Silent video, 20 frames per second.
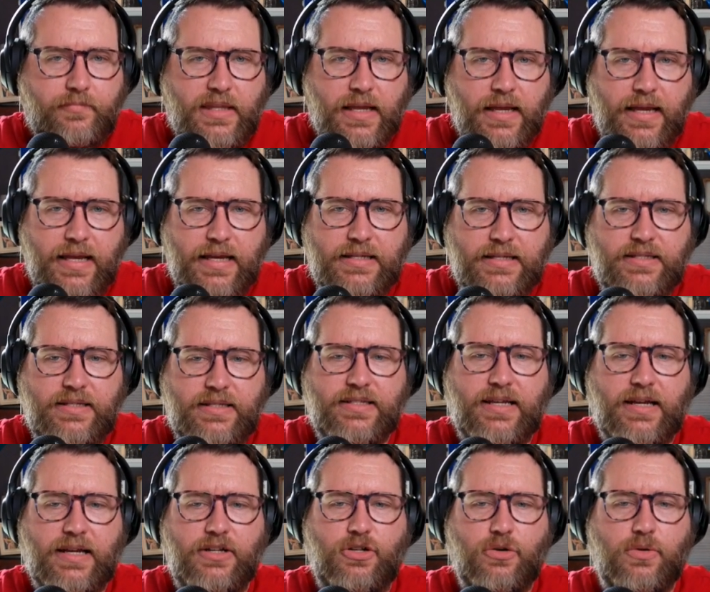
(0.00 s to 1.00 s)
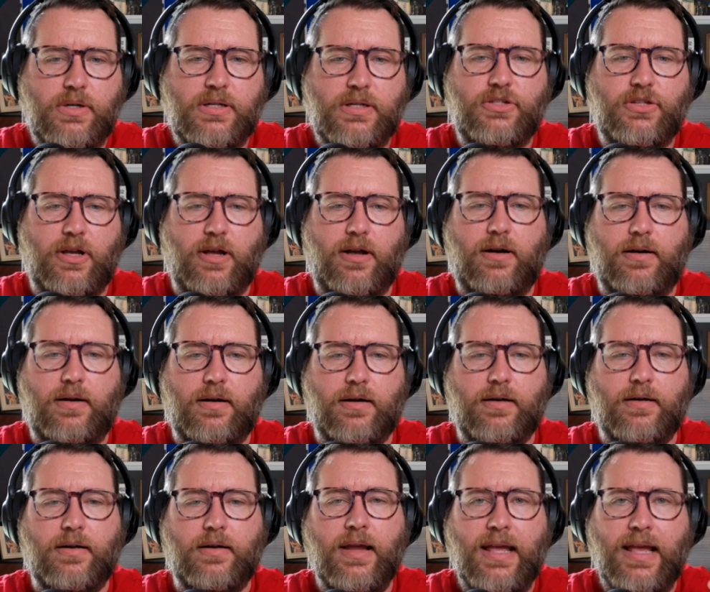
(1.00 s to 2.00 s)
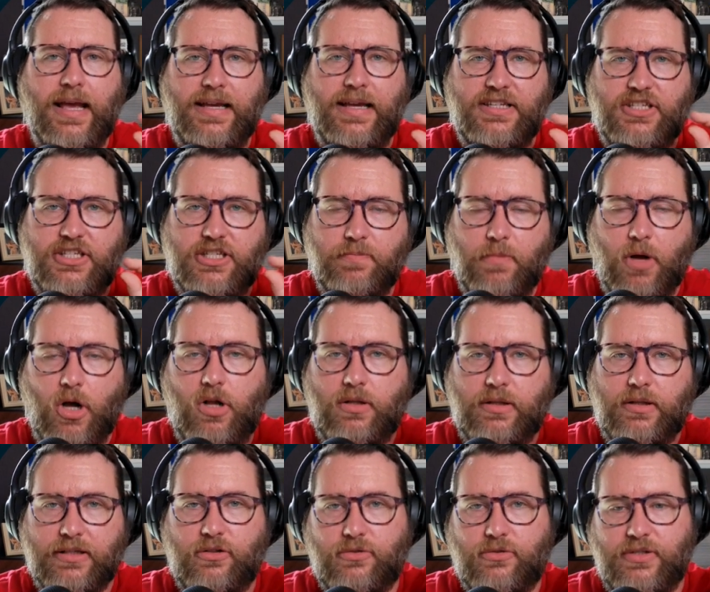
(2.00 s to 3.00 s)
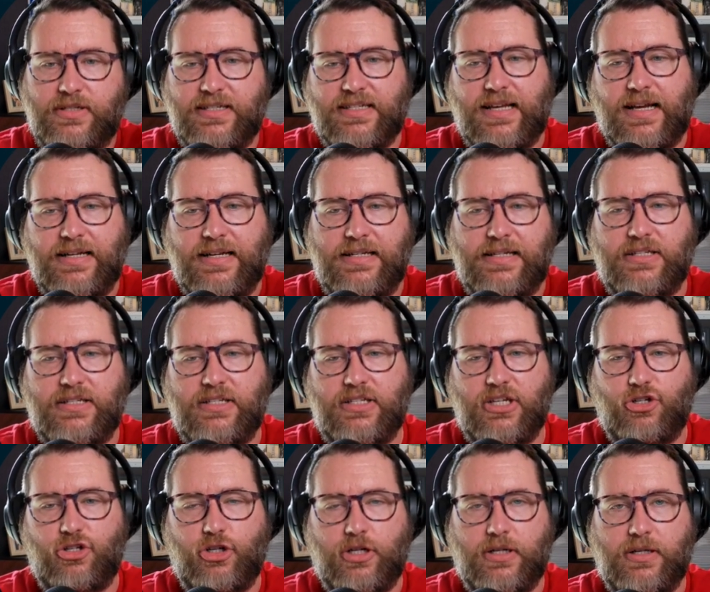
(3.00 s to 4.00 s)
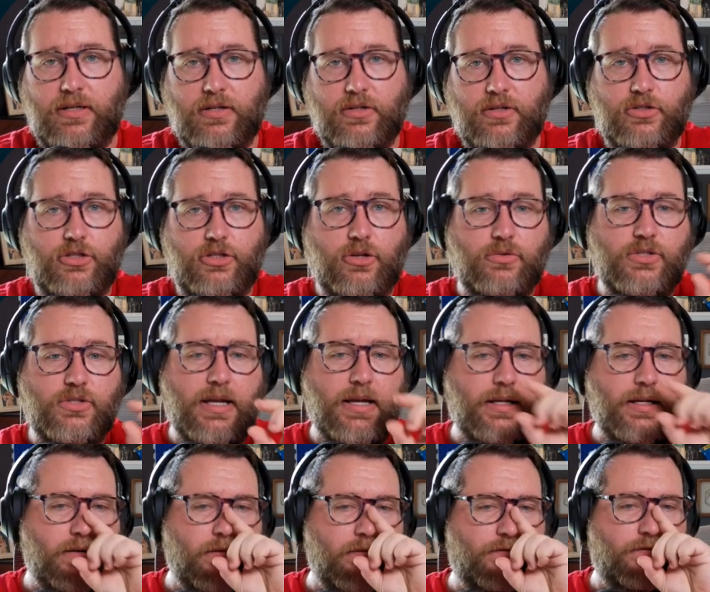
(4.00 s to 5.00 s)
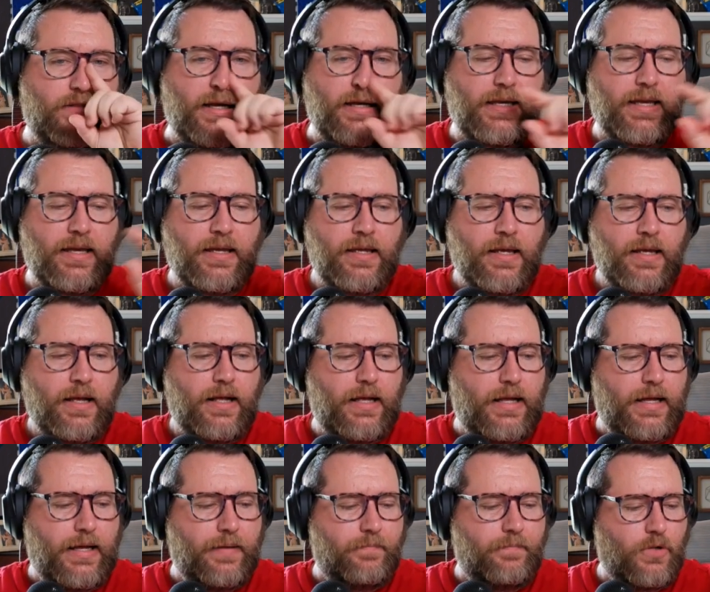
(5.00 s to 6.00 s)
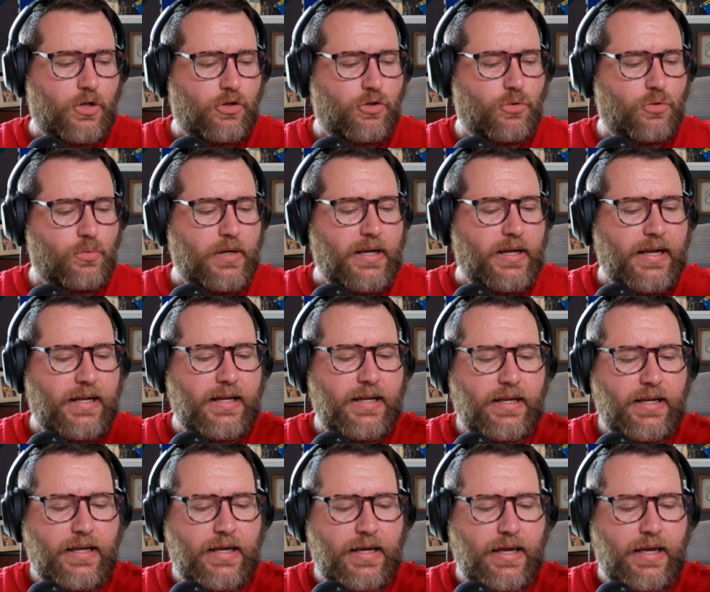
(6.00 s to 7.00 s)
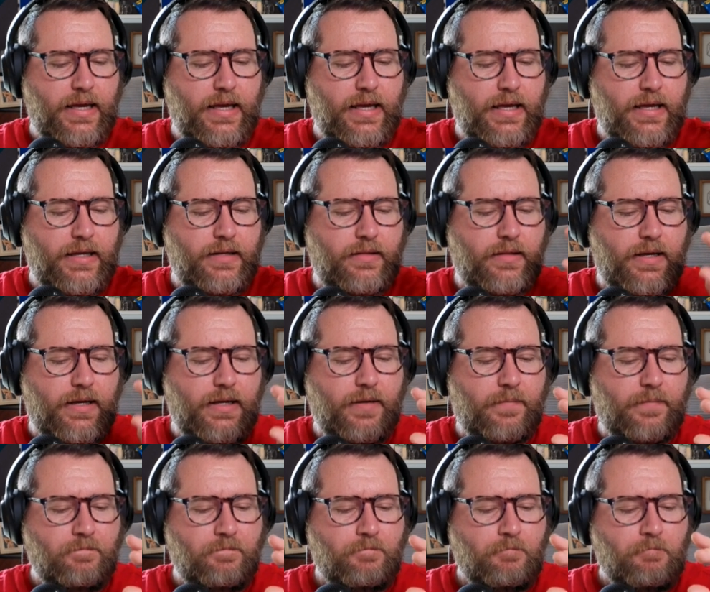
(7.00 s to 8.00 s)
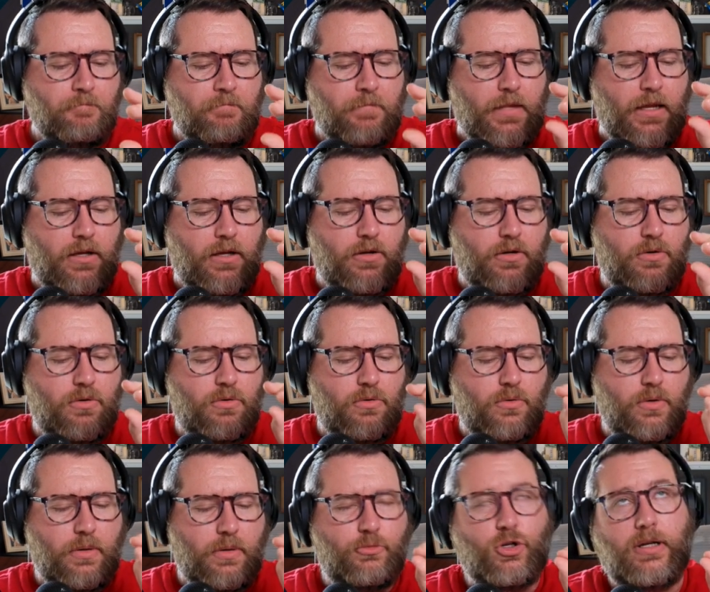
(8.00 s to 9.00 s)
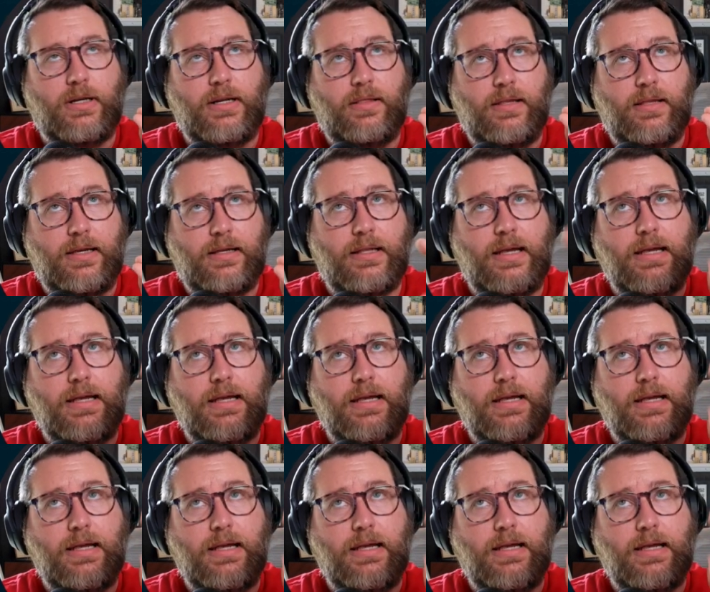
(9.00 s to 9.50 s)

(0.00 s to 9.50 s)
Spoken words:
is design tokens are a small little design decision. So it's kind of like creating a I'm trying to think,